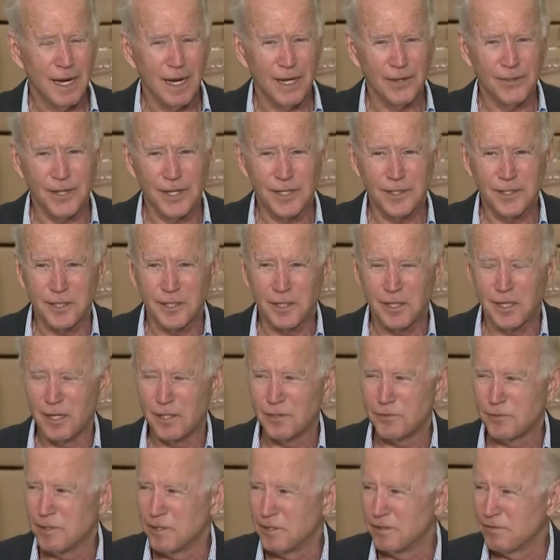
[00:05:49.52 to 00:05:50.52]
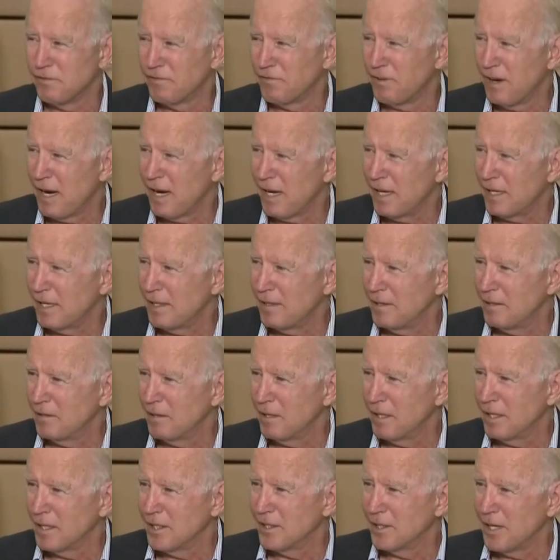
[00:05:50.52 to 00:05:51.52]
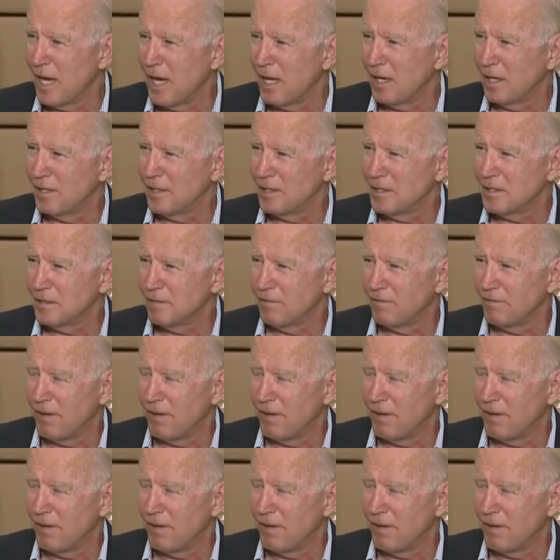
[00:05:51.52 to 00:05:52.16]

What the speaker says: I think the country's finally acknowledged